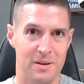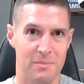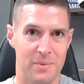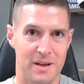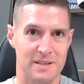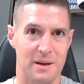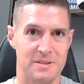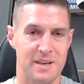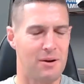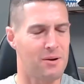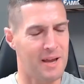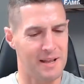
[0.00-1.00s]
because I would
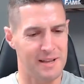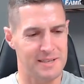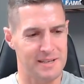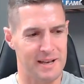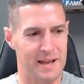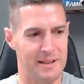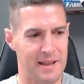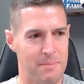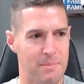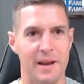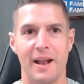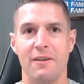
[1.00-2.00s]
say, okay, listen, that
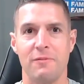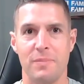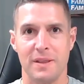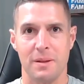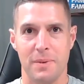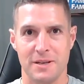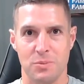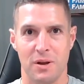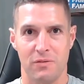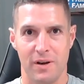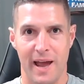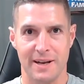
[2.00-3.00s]
might not have been the best way
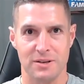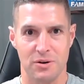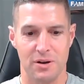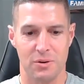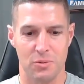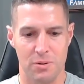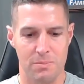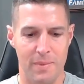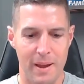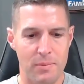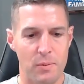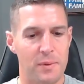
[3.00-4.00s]
to react, or
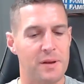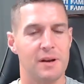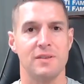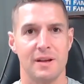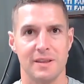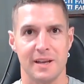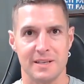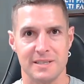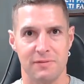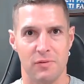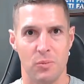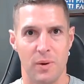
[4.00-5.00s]
maybe we could have done things
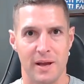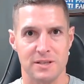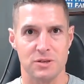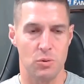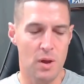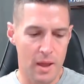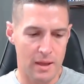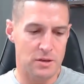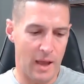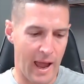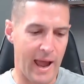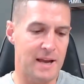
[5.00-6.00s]
different ways. So
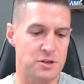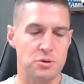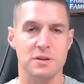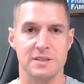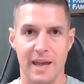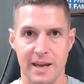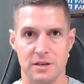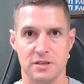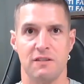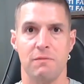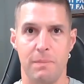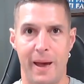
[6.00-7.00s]
as you can take
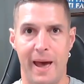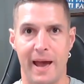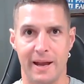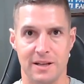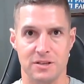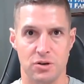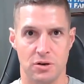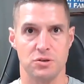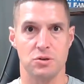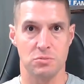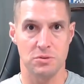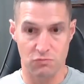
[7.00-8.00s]
yourself back and start
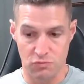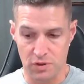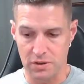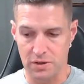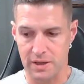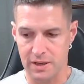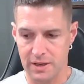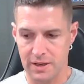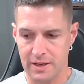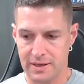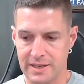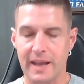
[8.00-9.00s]
to really
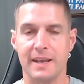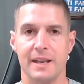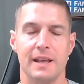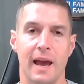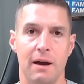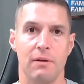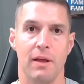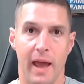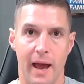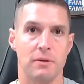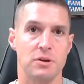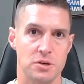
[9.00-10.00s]
take into account
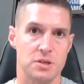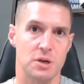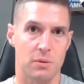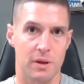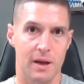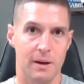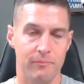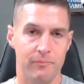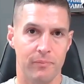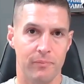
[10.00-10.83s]
how you're showing up,